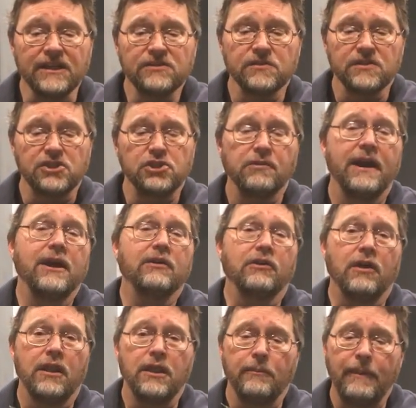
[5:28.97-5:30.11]
This was a
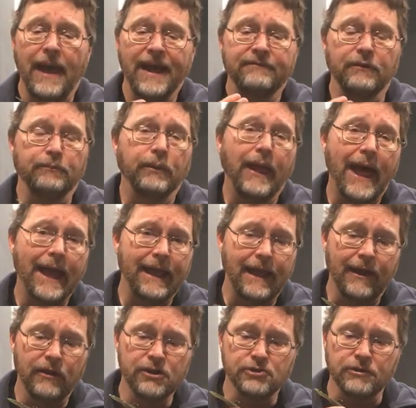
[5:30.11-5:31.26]
trailer on the back of a black
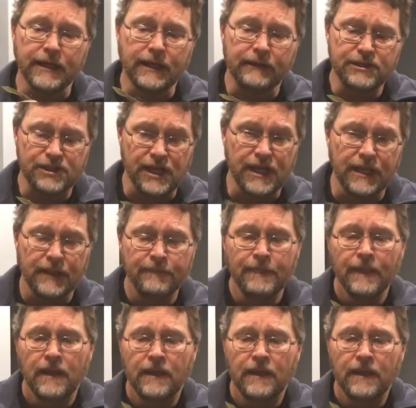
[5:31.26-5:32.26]
hair jig.